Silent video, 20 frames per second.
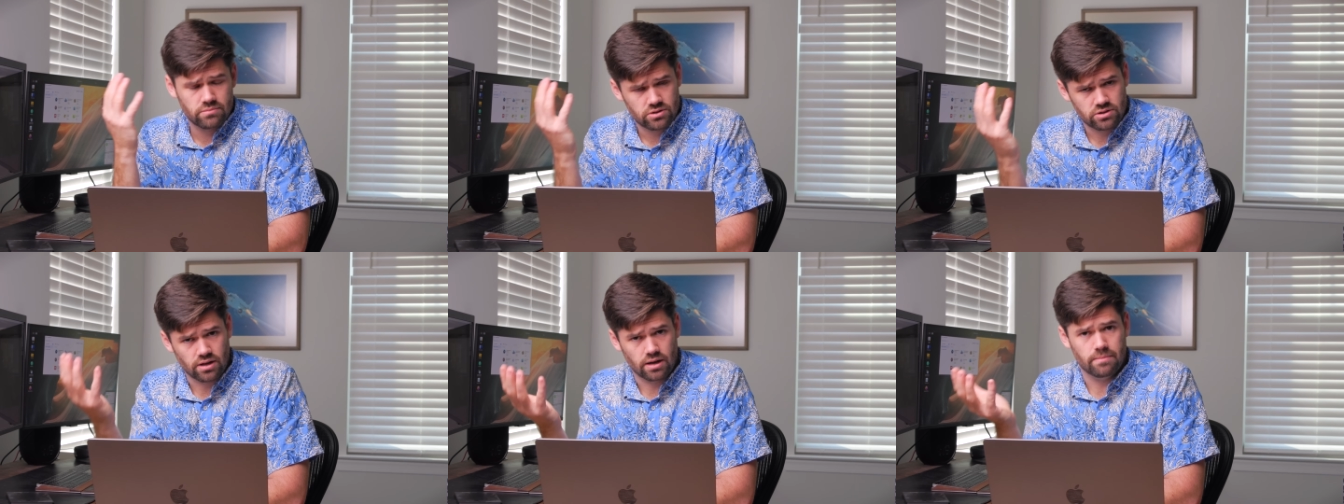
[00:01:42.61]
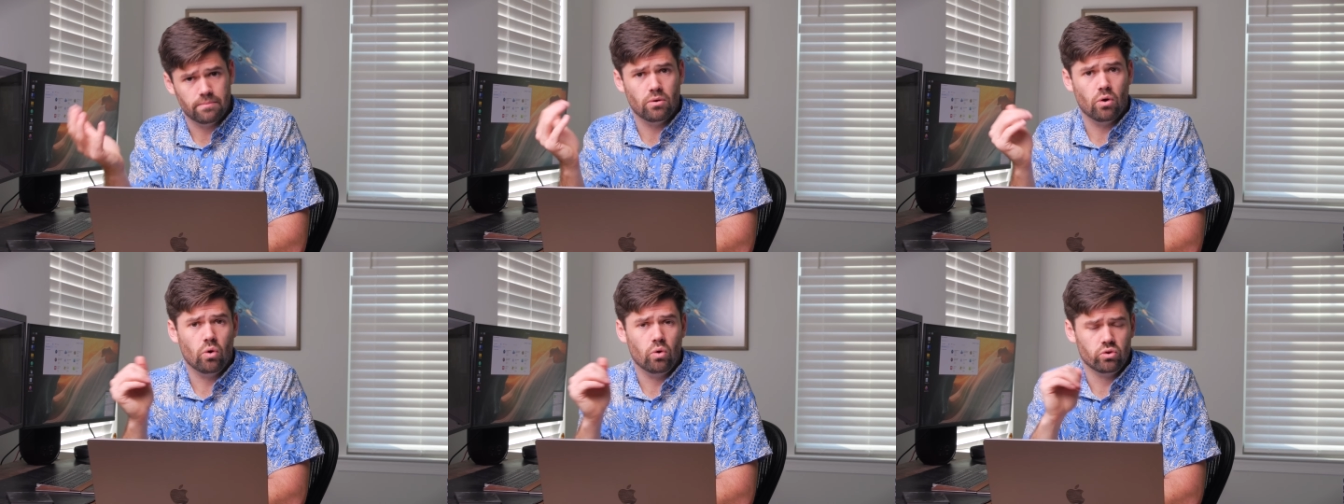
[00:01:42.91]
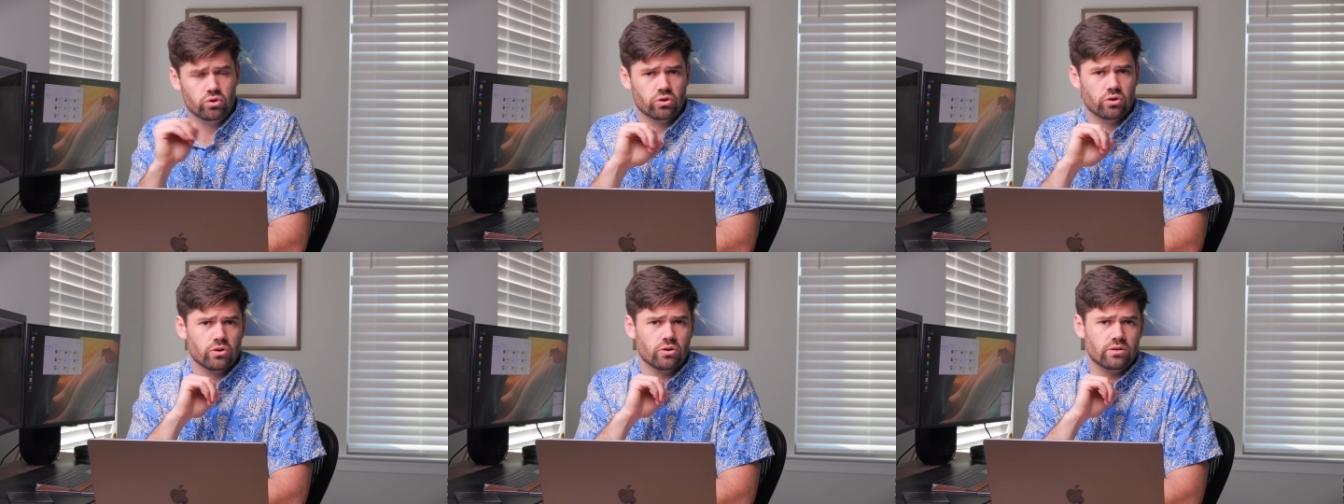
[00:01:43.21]
some
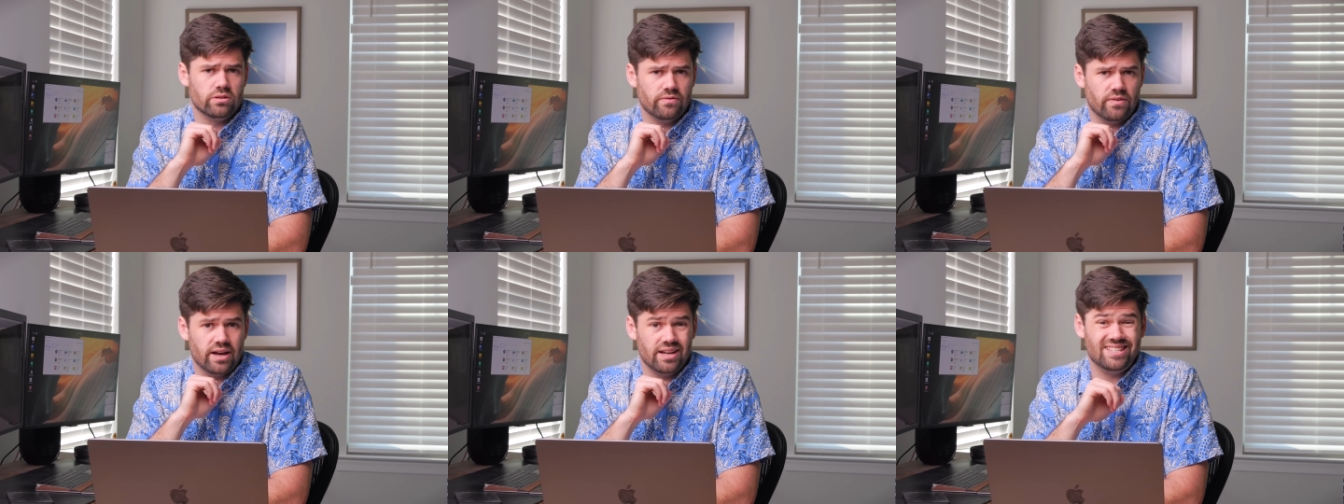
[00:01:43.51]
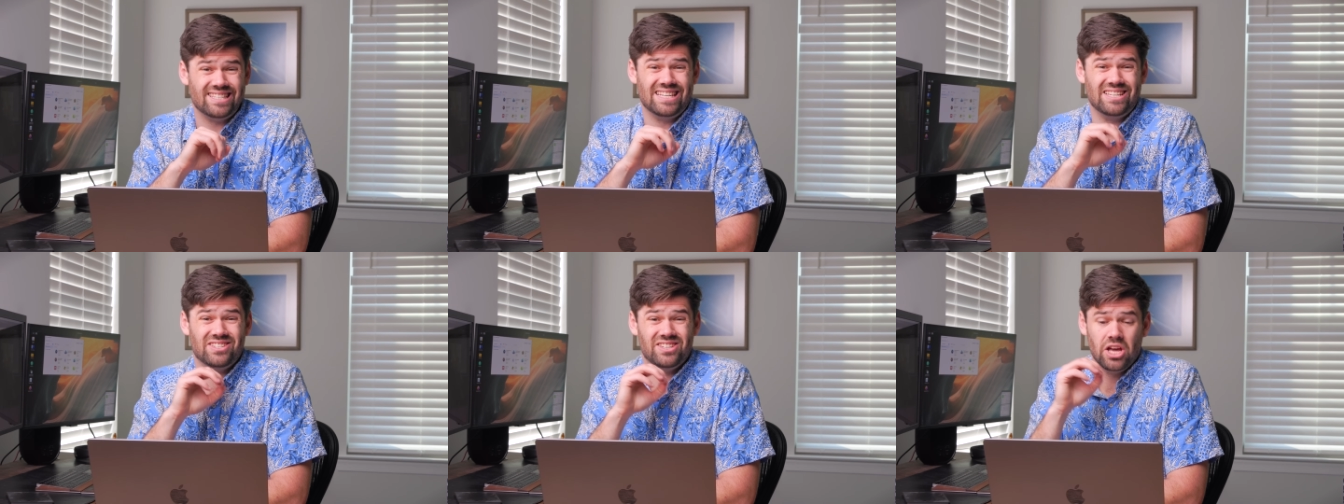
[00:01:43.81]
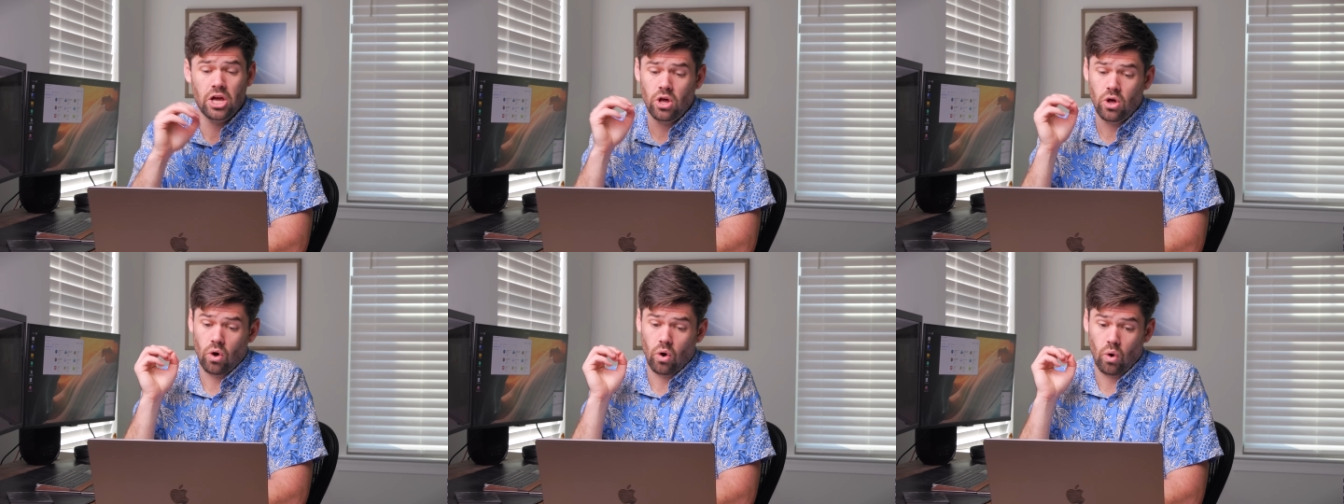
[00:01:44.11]
older devices
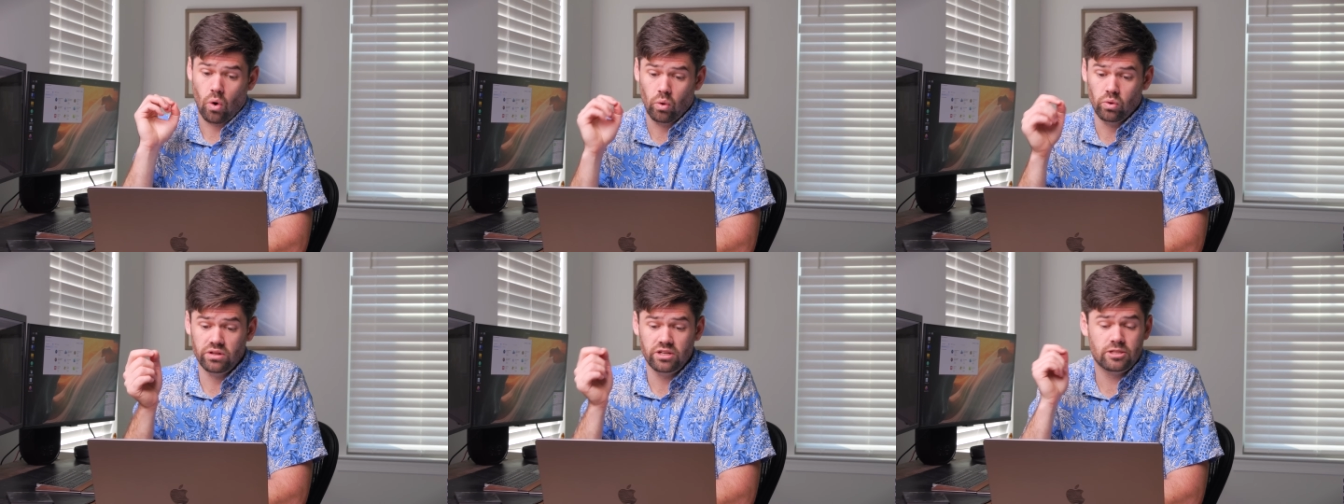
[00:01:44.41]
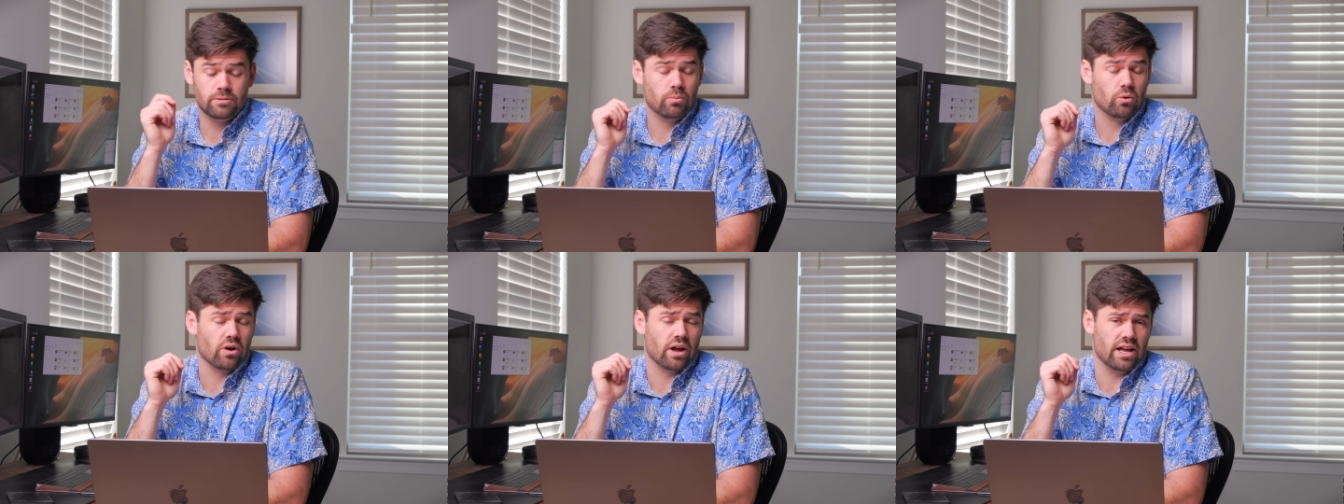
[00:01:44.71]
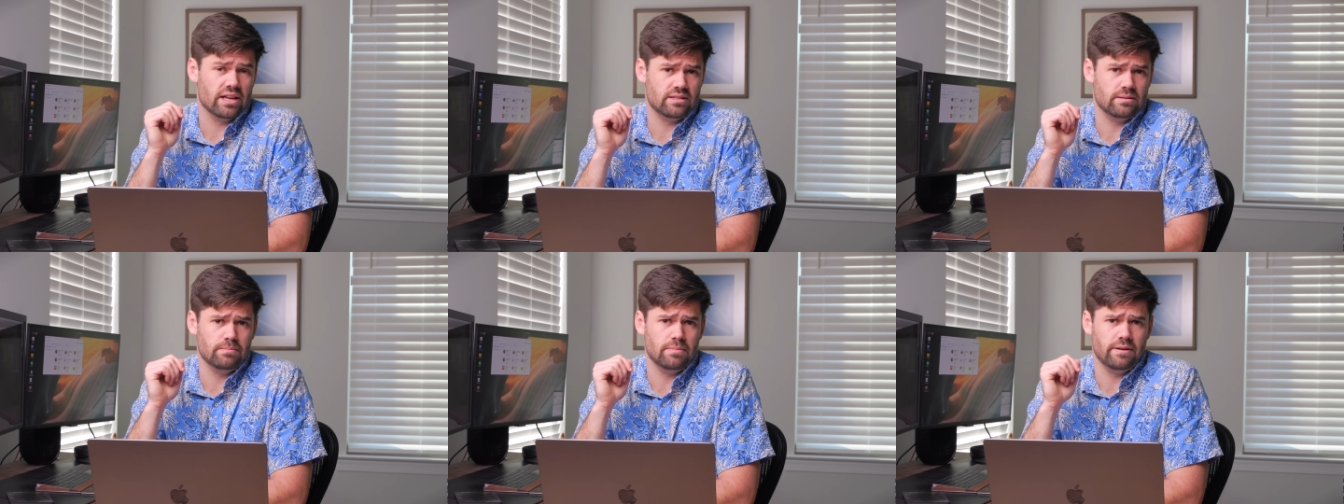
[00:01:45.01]
only support
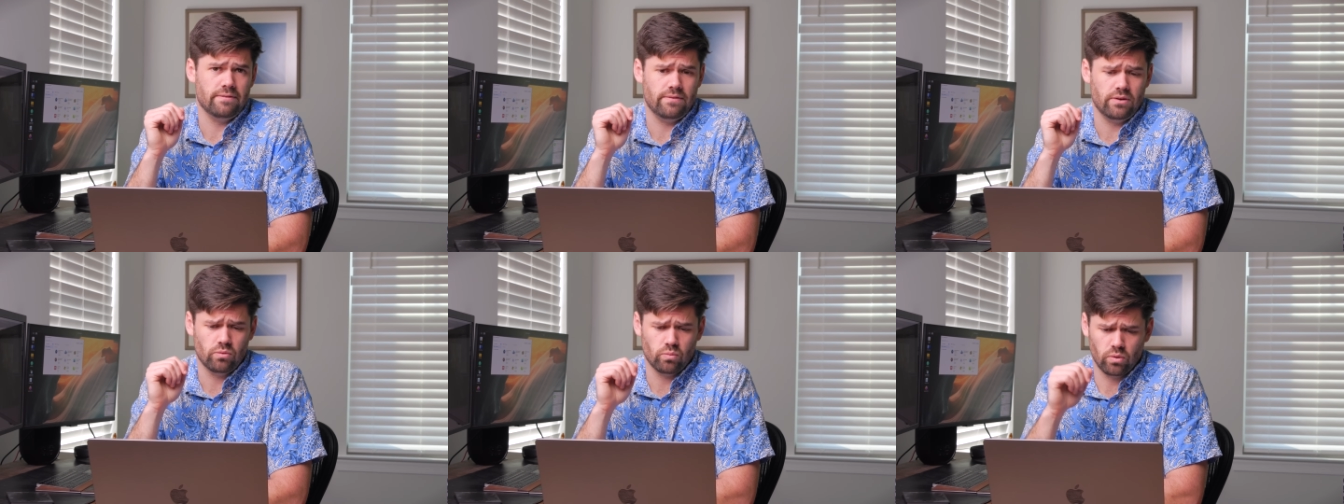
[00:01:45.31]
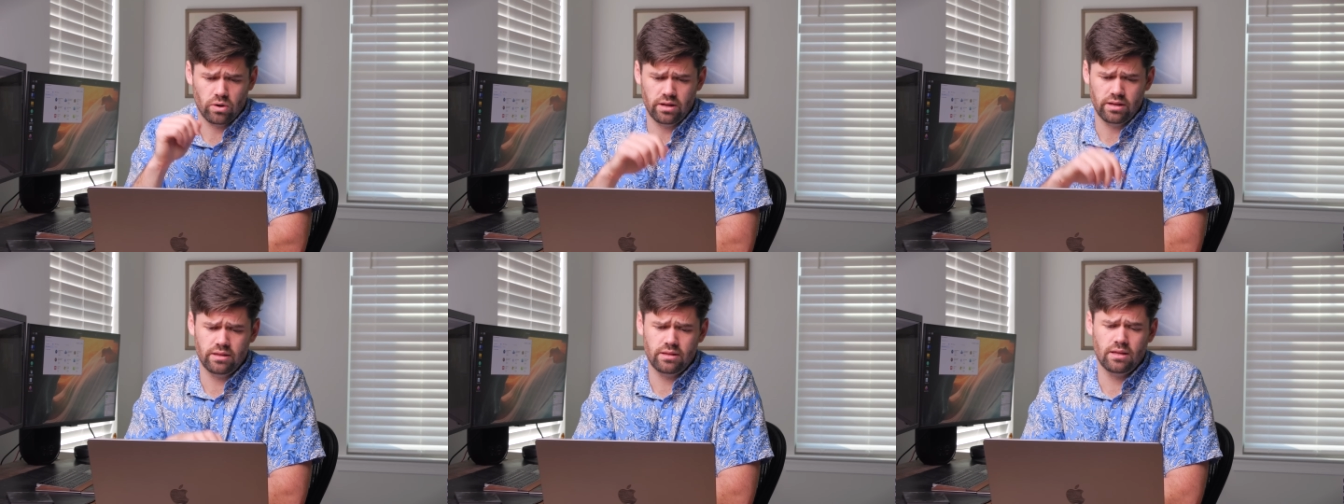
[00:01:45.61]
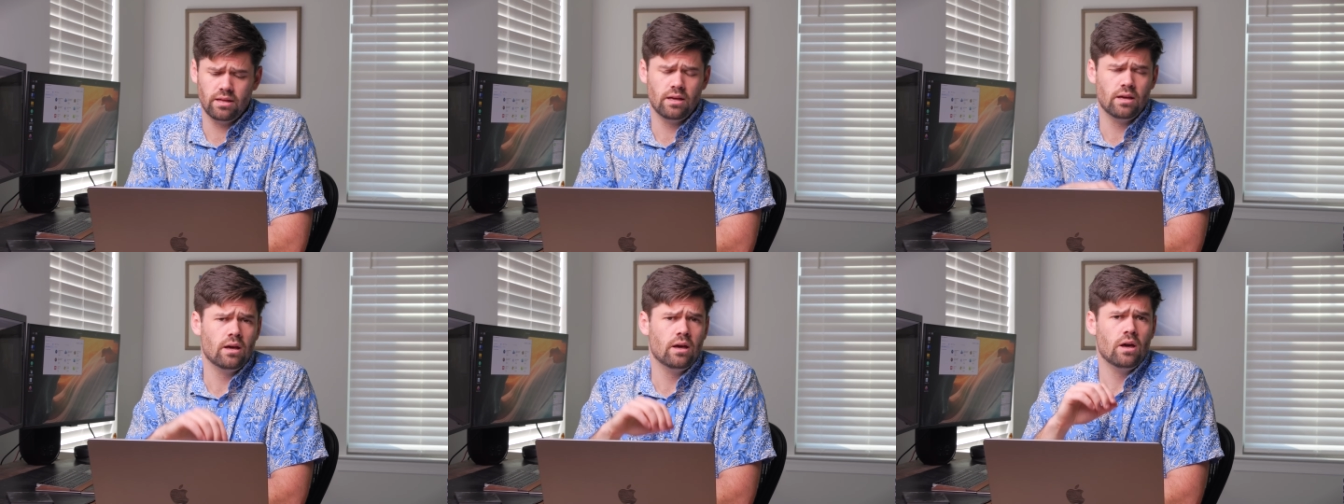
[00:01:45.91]
SMB
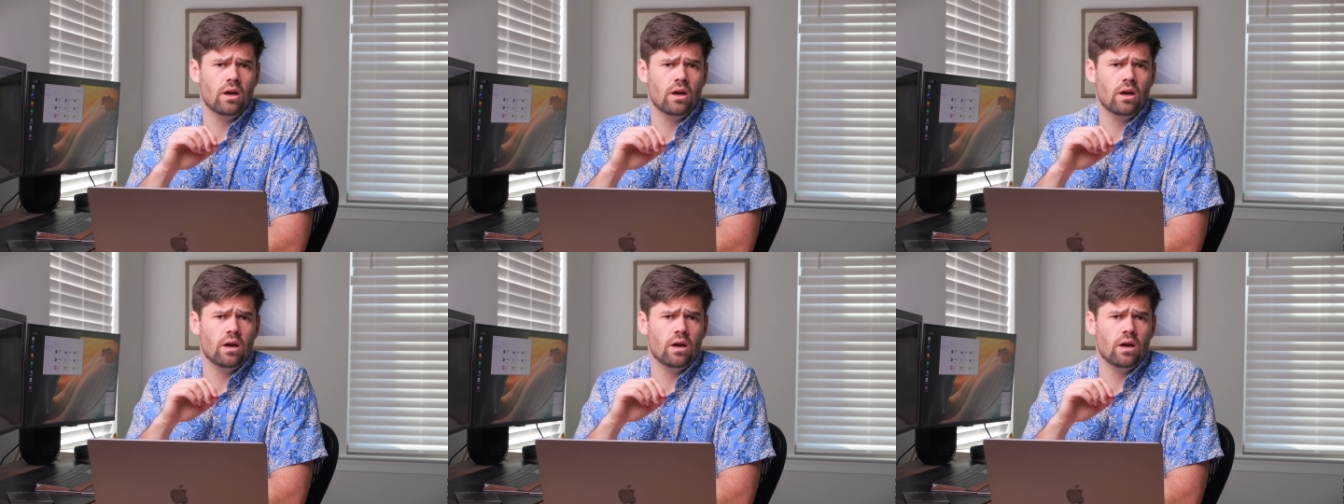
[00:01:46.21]
v1.